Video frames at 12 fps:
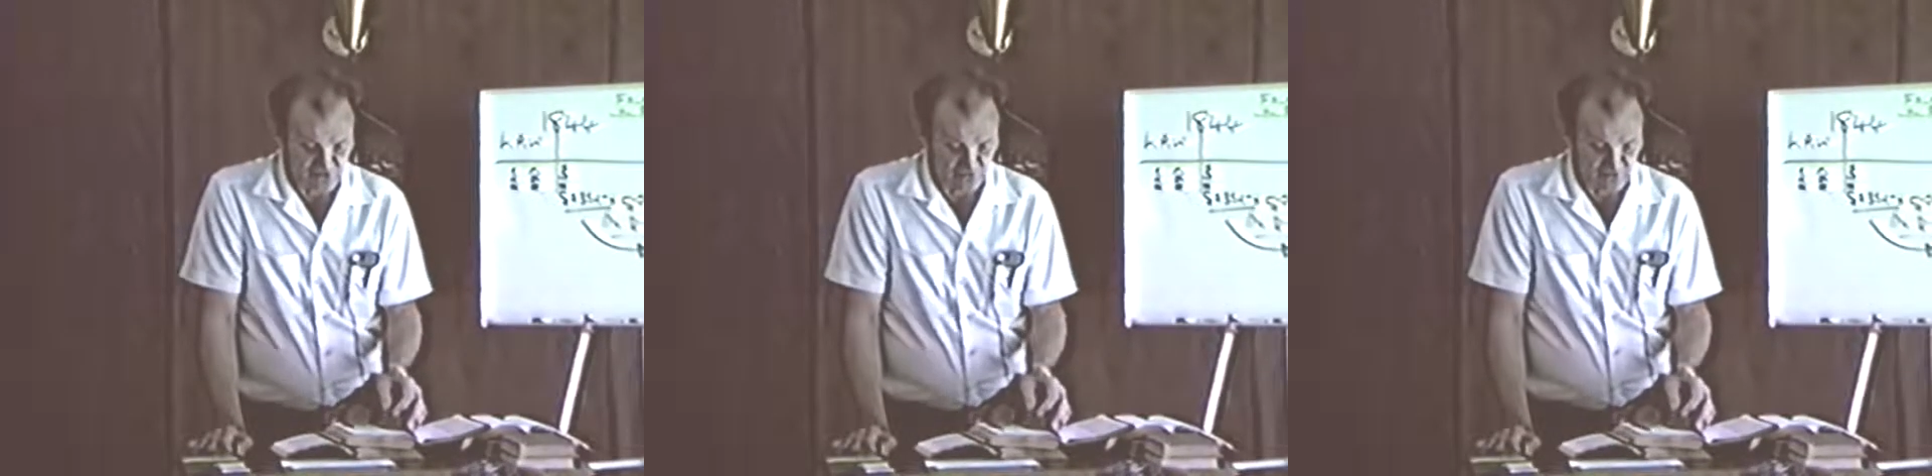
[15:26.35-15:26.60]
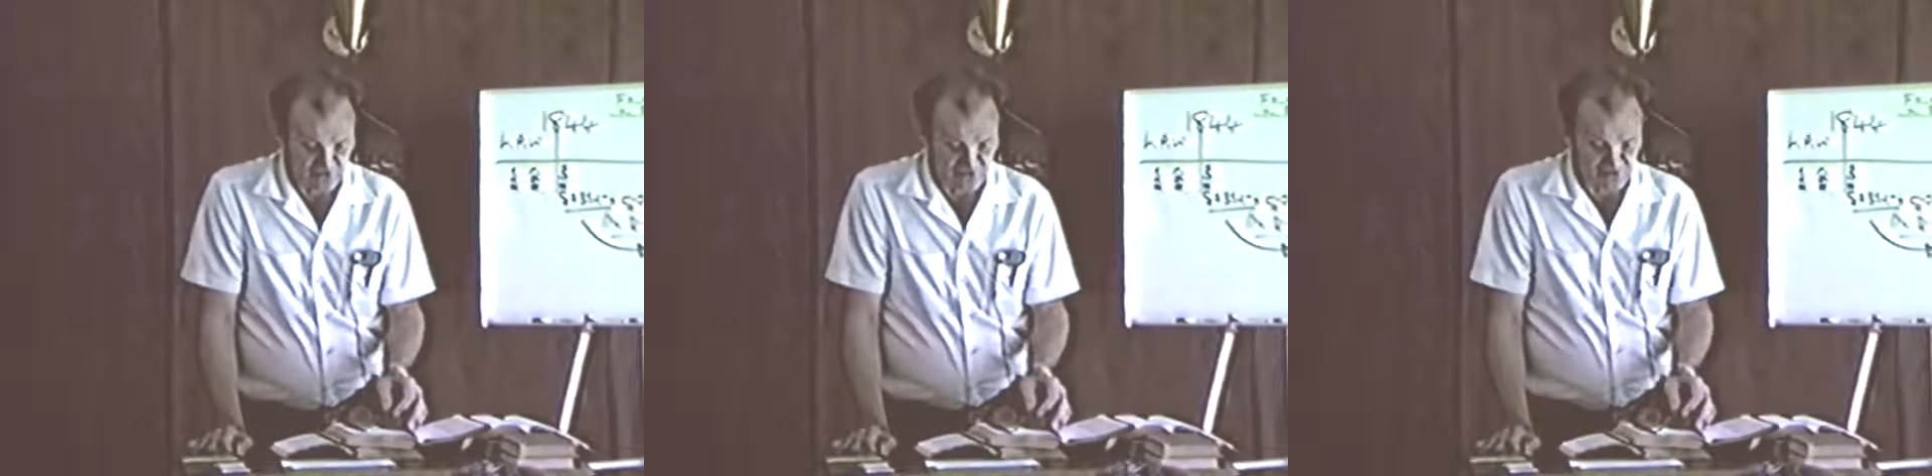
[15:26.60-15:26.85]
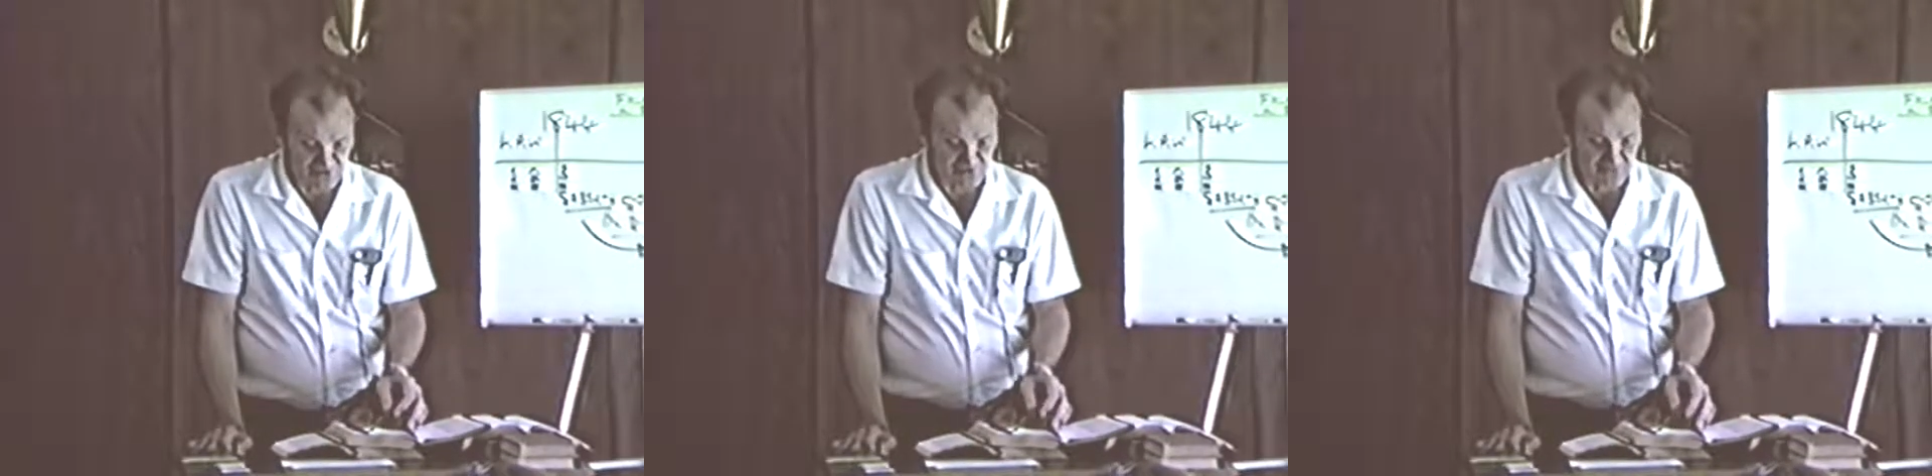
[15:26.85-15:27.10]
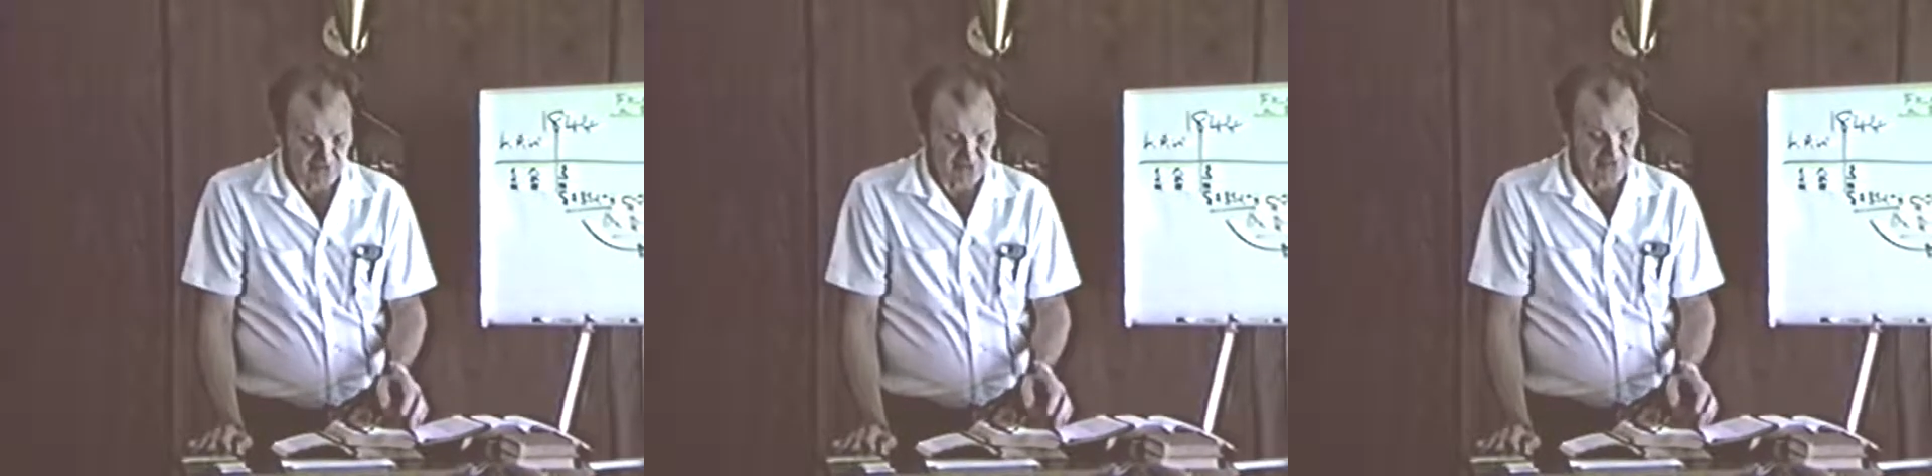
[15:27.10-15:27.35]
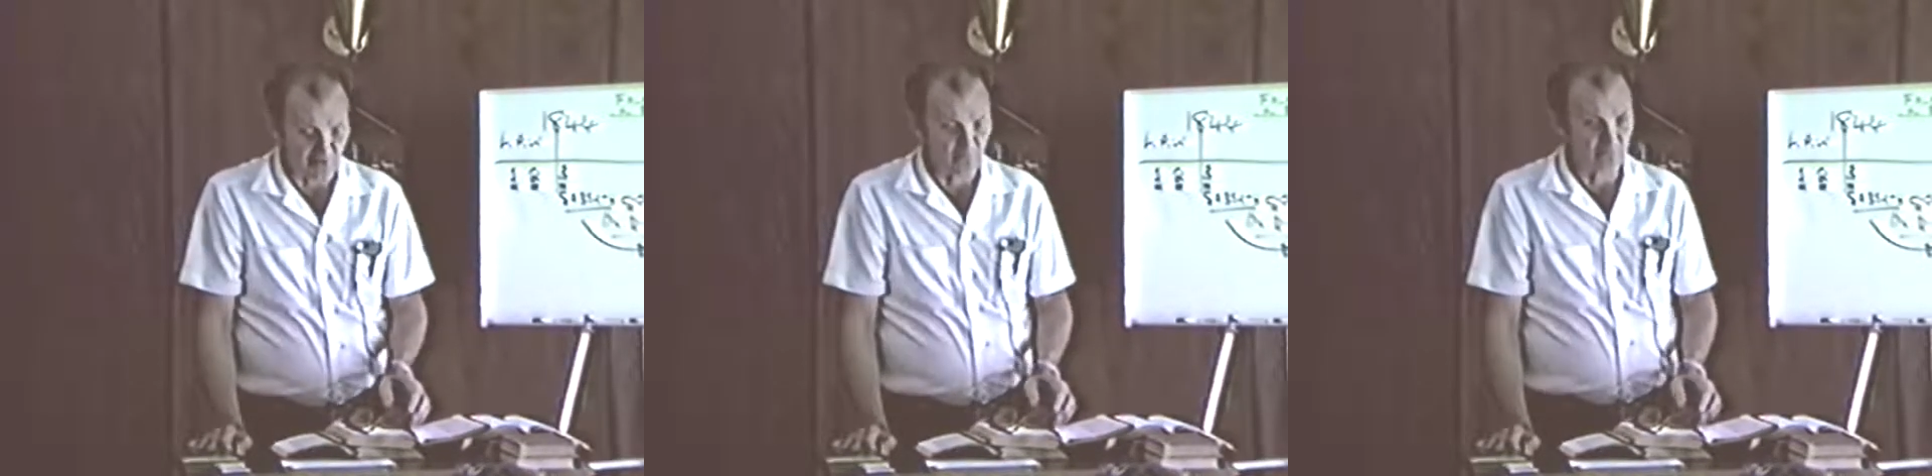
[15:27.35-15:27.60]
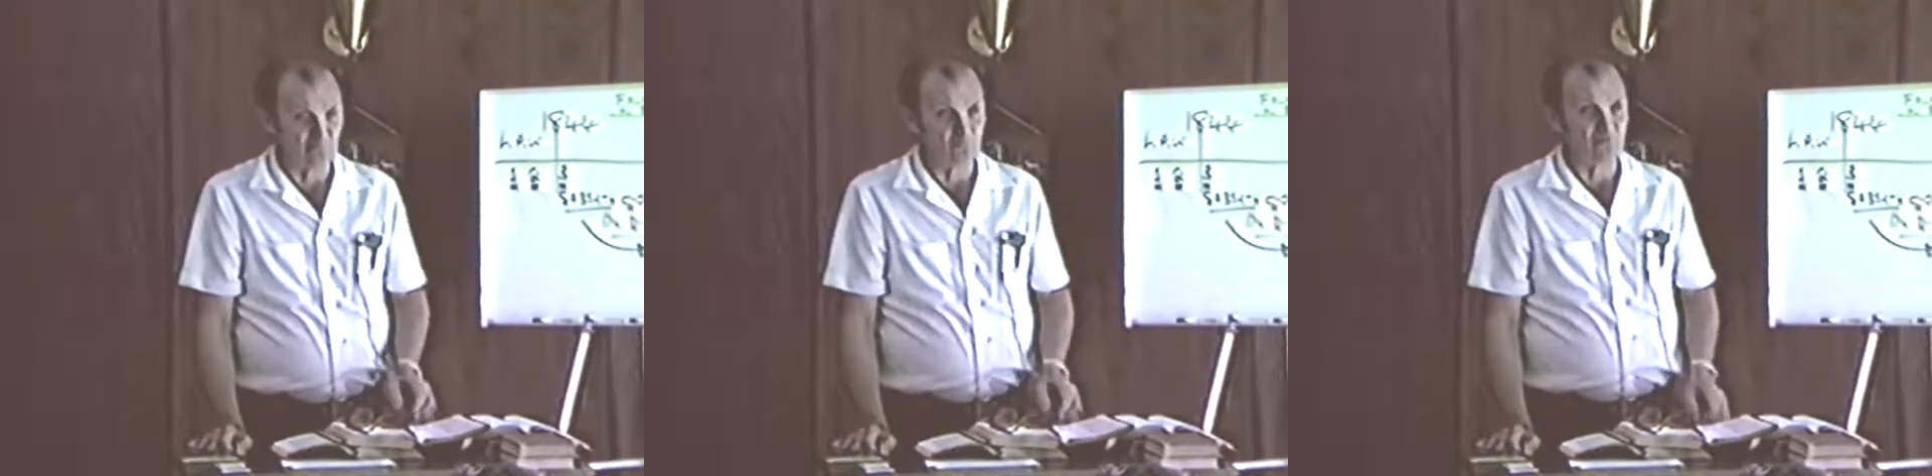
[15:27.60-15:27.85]
surely as Jezebel is that
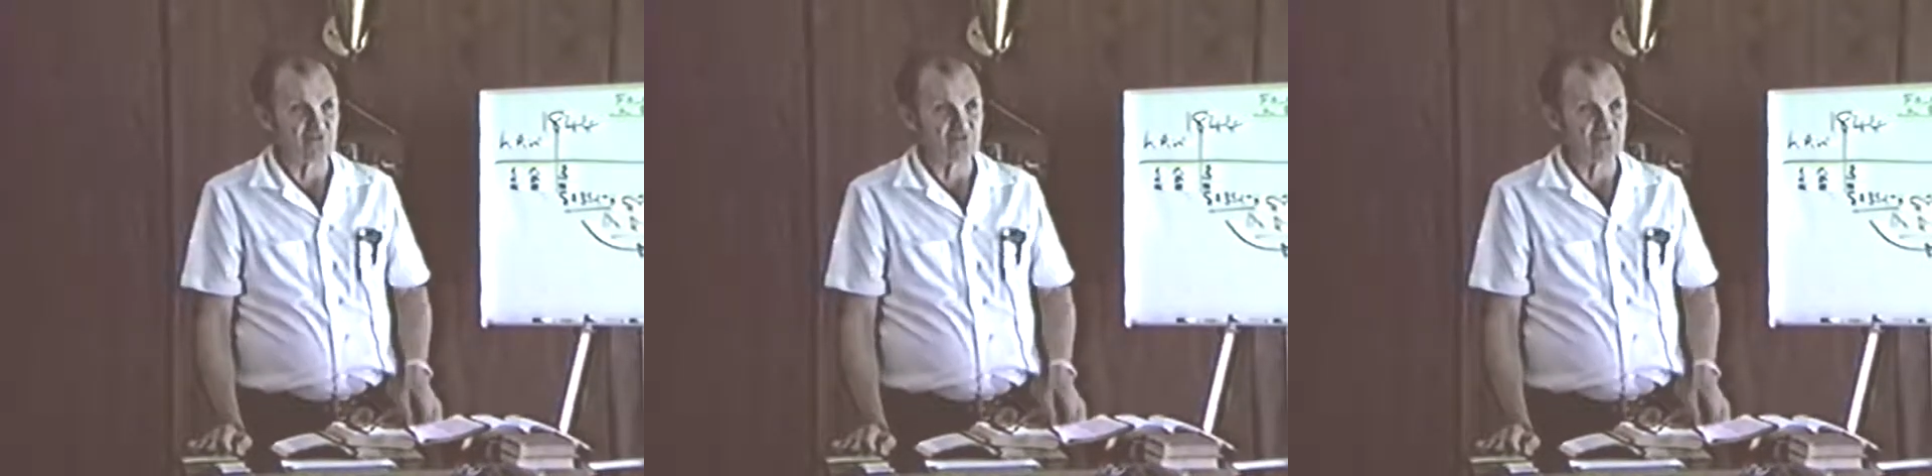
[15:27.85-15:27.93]
woman,